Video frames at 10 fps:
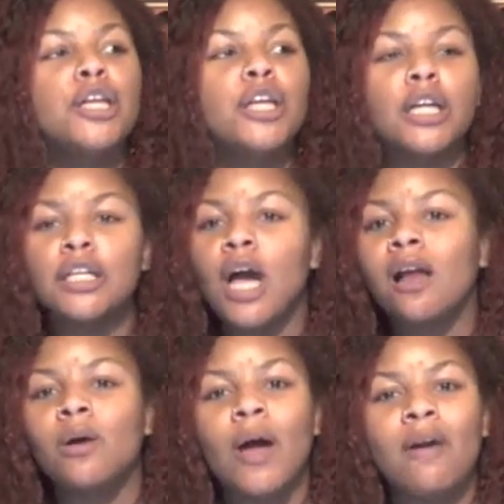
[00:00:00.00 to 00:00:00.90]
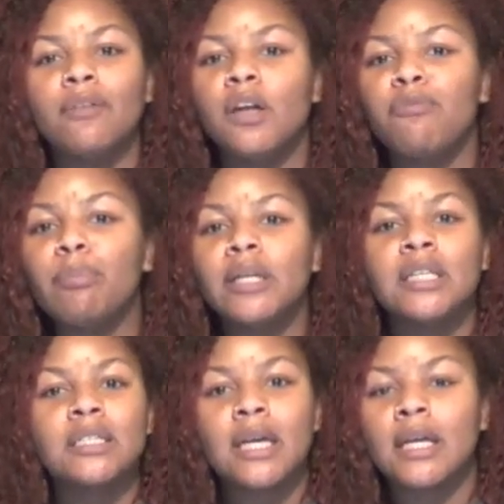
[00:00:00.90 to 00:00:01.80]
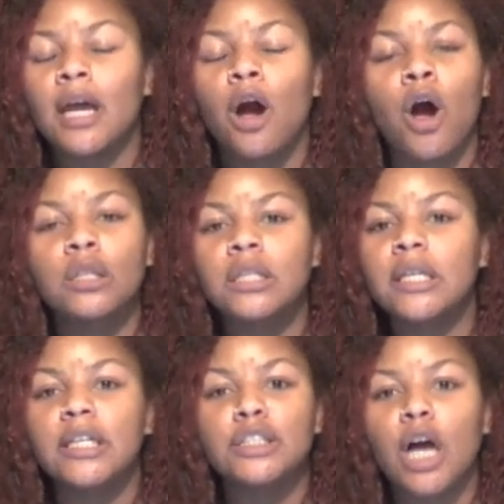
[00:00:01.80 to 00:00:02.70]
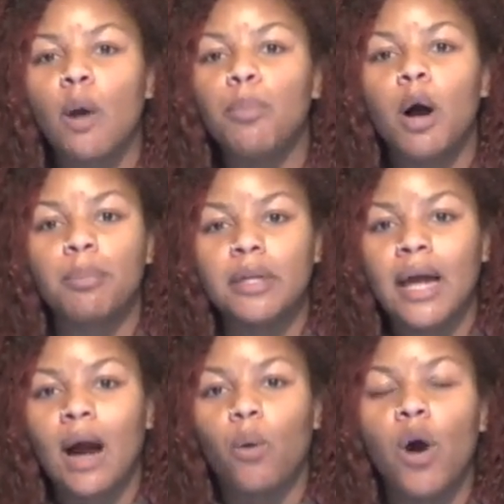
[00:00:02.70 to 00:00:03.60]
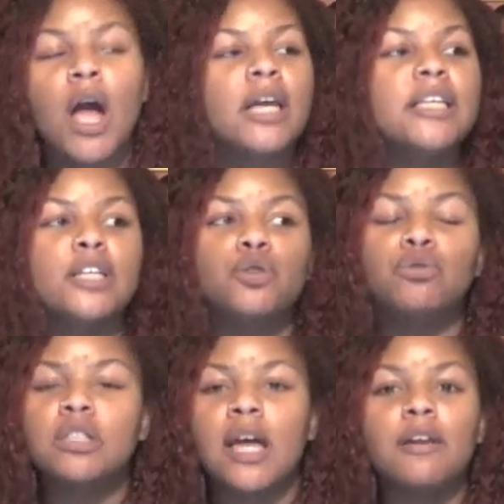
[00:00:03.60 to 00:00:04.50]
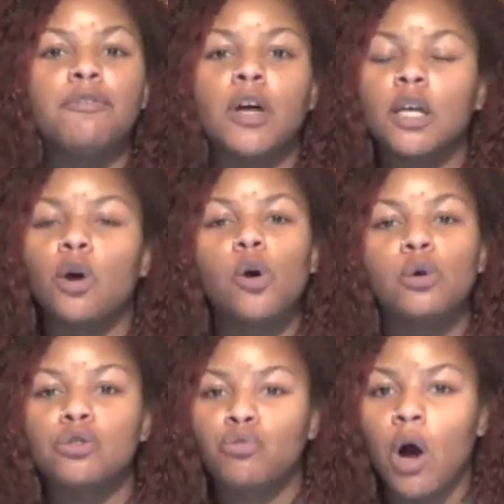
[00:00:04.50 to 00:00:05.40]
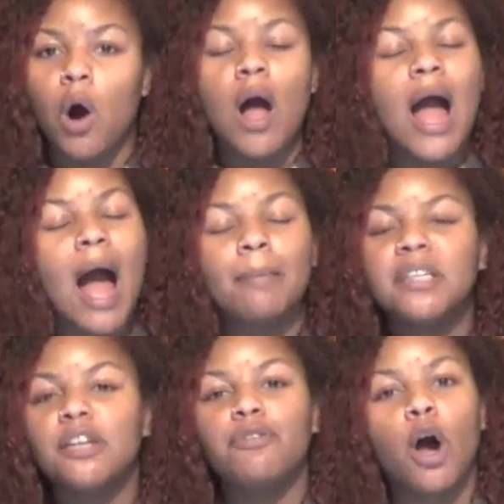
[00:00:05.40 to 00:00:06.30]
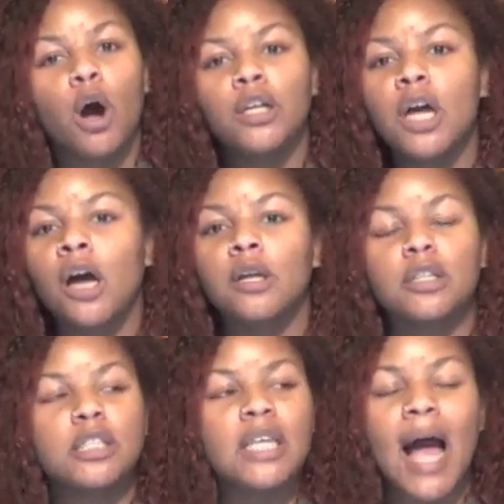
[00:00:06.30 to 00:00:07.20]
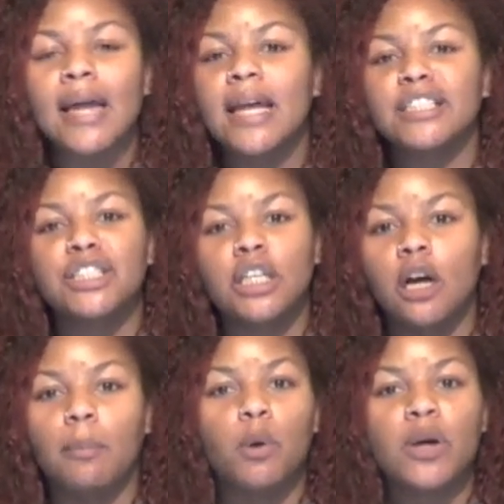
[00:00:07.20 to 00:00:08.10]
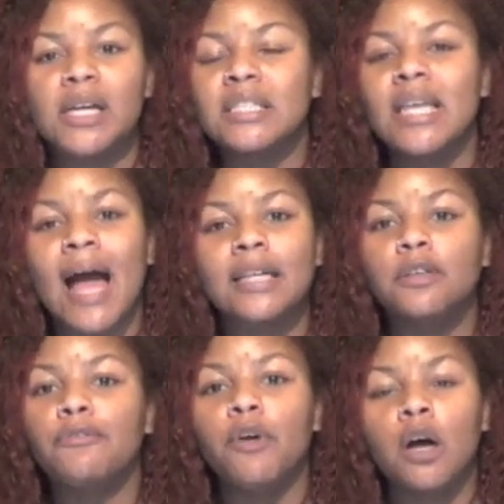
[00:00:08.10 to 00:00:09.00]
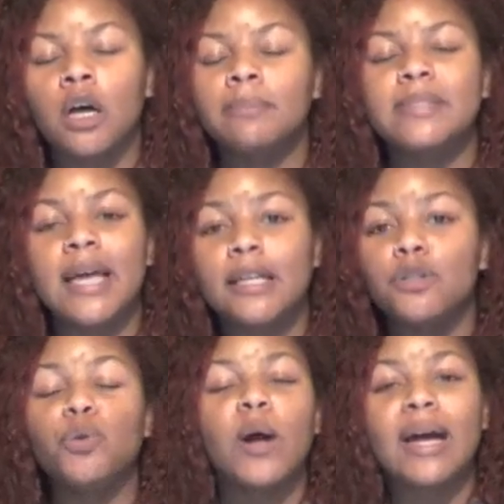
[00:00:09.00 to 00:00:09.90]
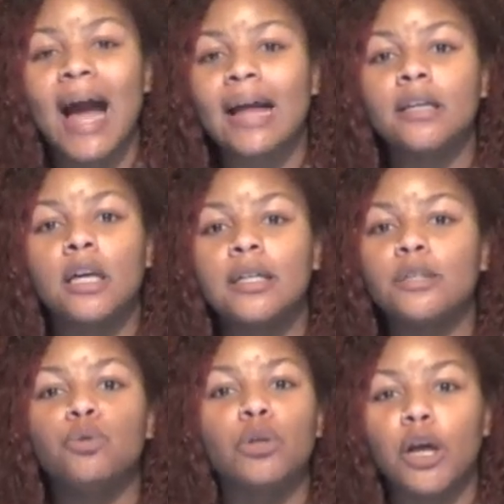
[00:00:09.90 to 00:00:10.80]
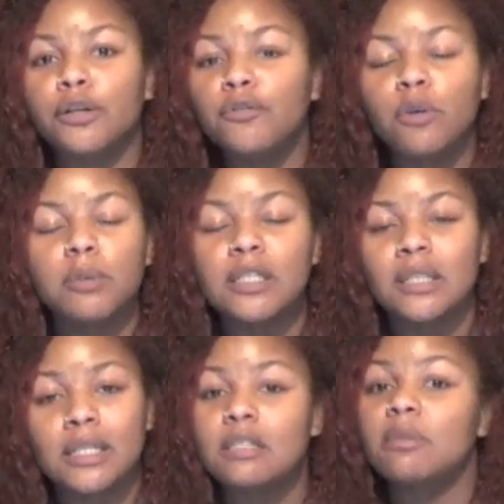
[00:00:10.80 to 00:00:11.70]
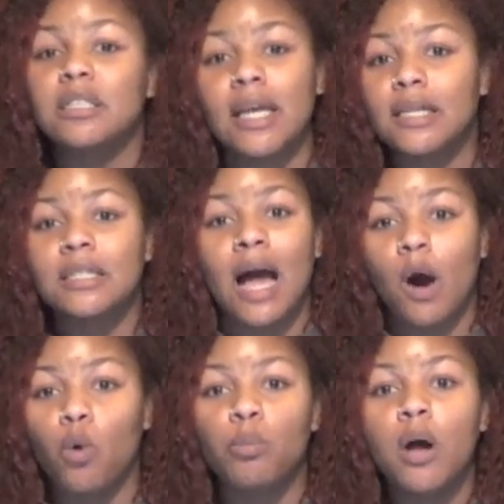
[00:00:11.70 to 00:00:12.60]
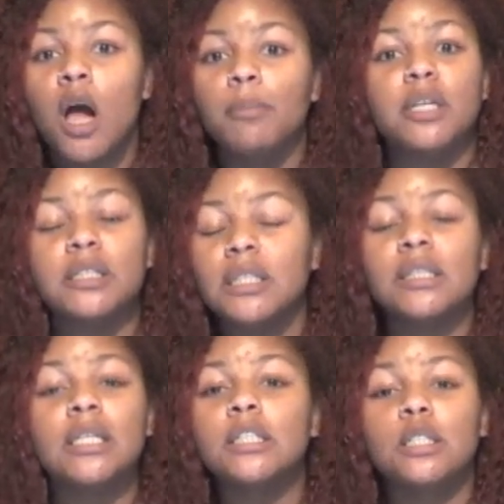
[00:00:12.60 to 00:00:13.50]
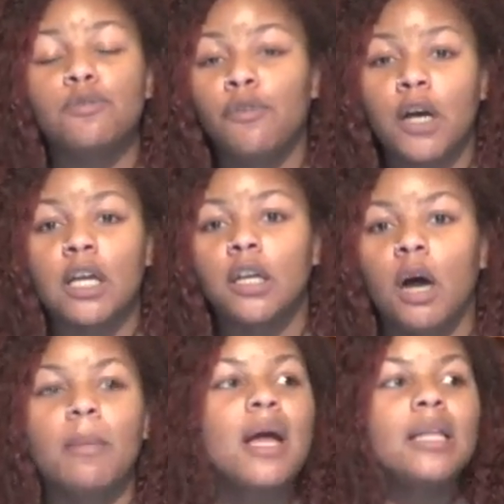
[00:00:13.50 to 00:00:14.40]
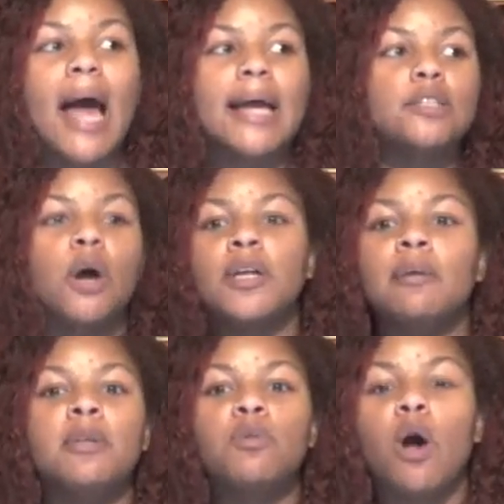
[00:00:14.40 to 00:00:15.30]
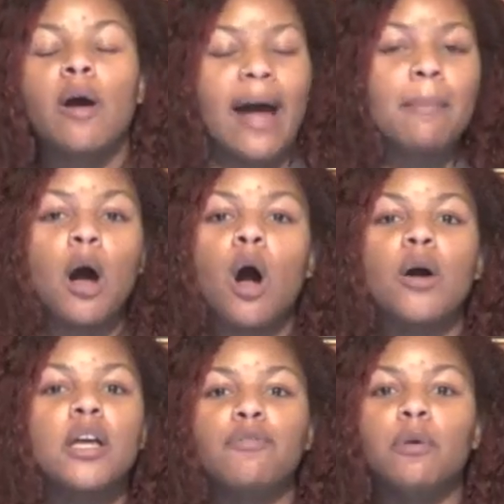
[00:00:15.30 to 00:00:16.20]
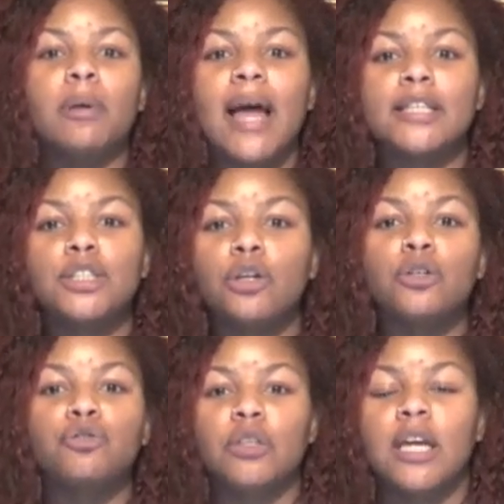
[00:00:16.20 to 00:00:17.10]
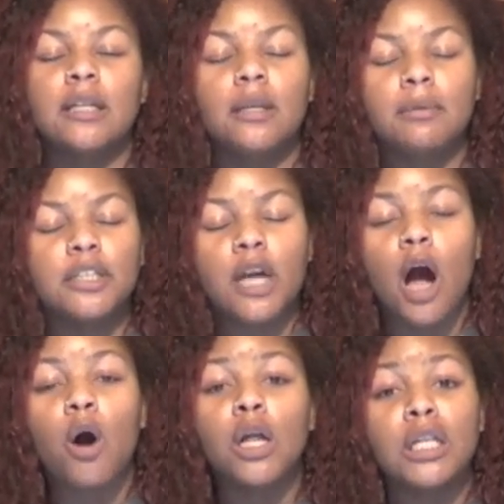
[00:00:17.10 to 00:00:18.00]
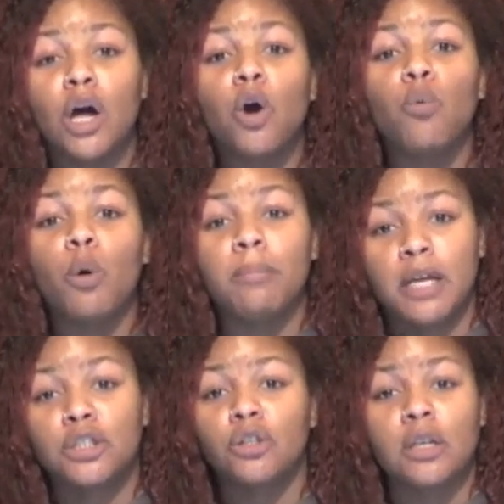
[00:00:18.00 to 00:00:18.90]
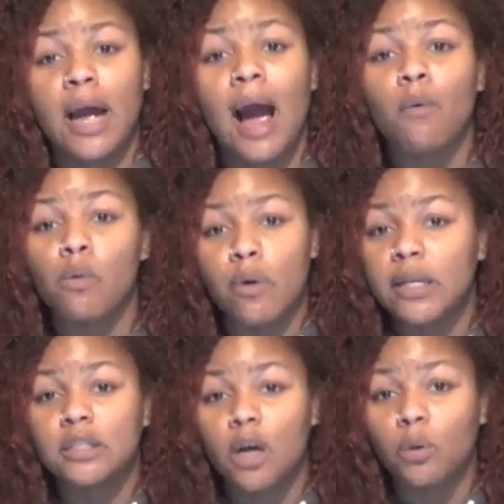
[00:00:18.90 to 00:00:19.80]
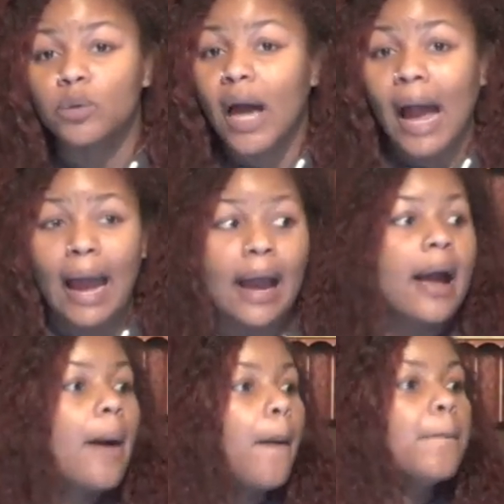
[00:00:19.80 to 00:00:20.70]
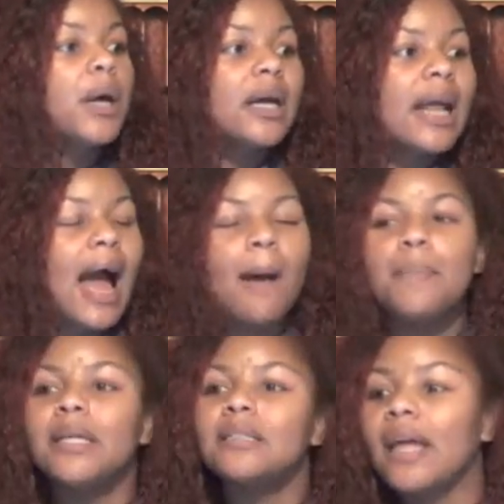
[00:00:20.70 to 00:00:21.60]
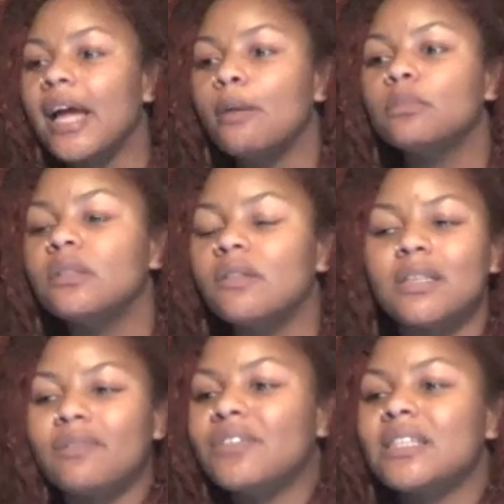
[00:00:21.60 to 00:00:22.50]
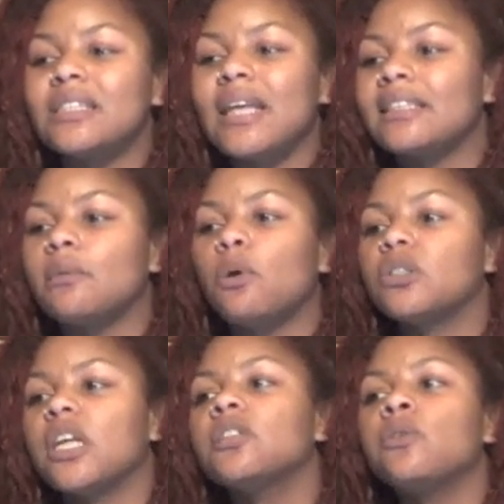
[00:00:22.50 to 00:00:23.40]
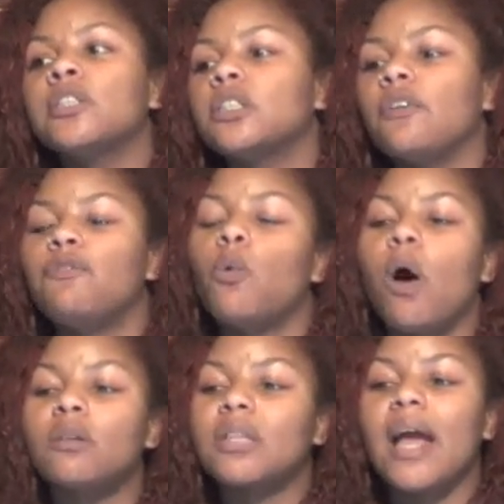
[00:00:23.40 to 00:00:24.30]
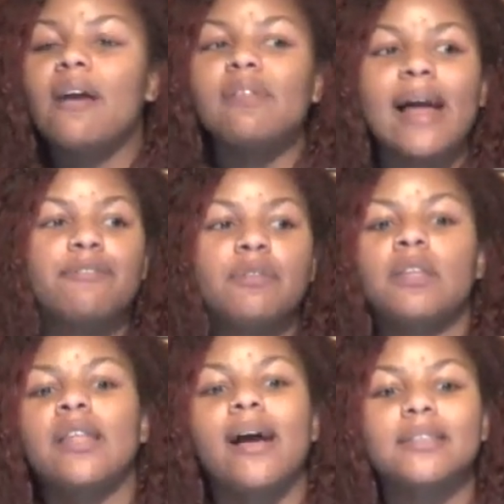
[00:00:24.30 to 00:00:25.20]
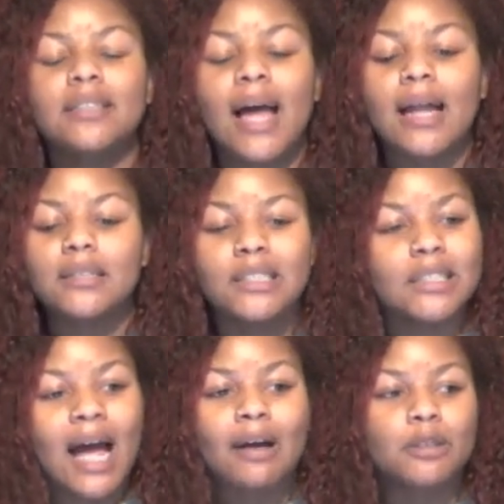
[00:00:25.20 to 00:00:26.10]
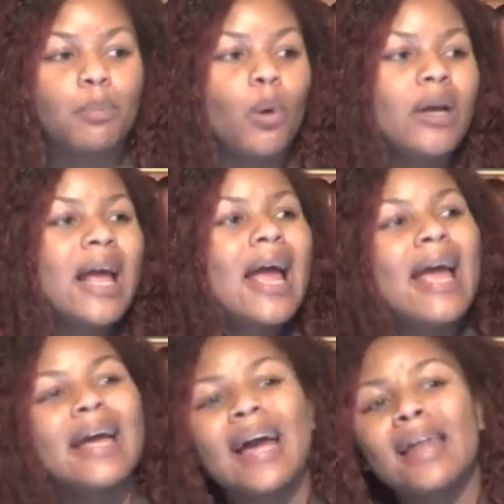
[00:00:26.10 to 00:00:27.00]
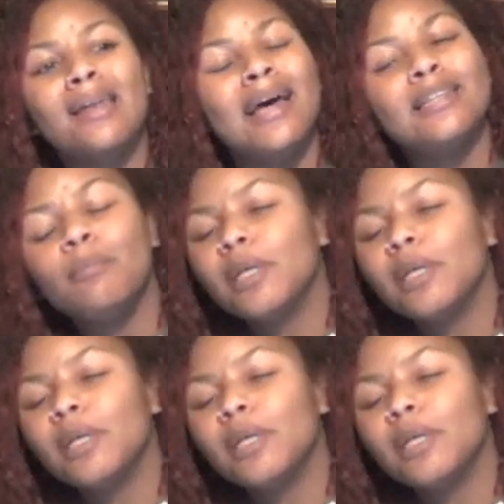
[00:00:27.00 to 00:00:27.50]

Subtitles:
None of y'all don't have enough money to take care of all the kids y'all pumping out. Yet you steady fucking hoes raw. I'm going to need for all y'all to tie that shit up. Okay? Tie it the fuck up. Teddy, you ain't got none. You learning from these niggas' mistakes, I hope. Because these niggas is fucking up. Like, don't get me wrong. I'm all here for black children. And y'all alone will make sure that our race don't die. But I be damned if this is not the most ignorant shit for Walt to have like $50,000 in child support and got another